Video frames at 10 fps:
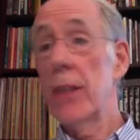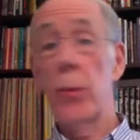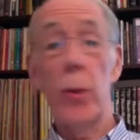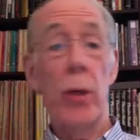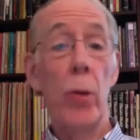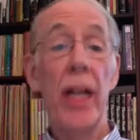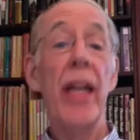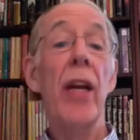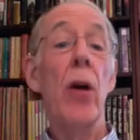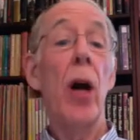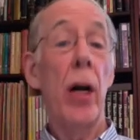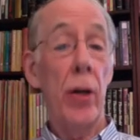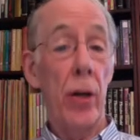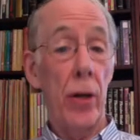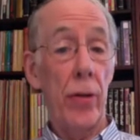we're here on
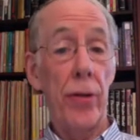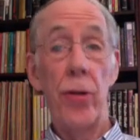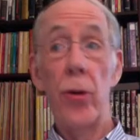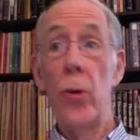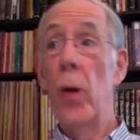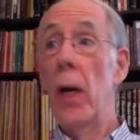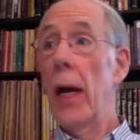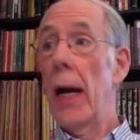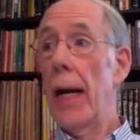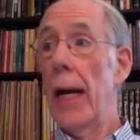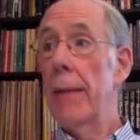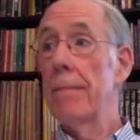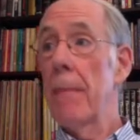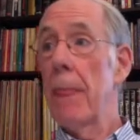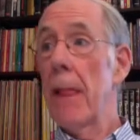earth to
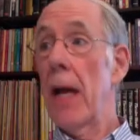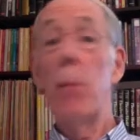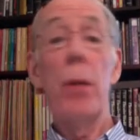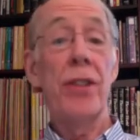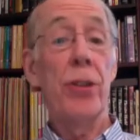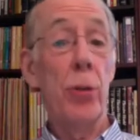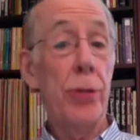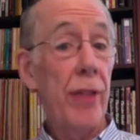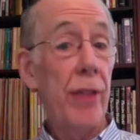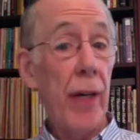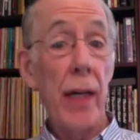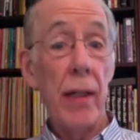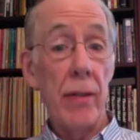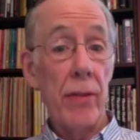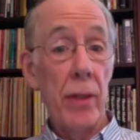help our souls evolve.